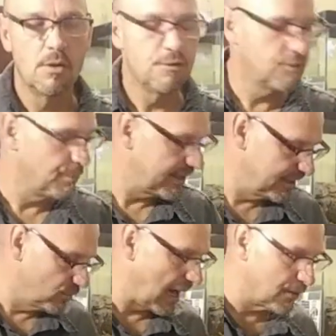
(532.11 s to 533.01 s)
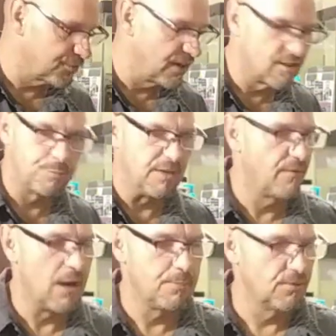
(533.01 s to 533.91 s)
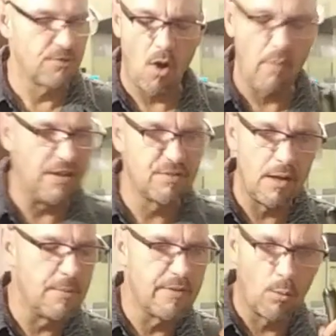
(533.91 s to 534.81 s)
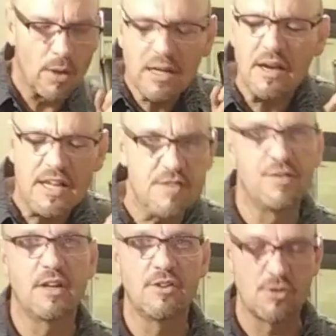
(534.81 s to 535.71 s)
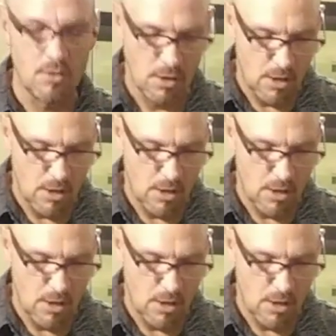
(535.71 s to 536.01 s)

especially rattlesnakes, pit vipers, all that stuff. I mean, they're working on a heat signature.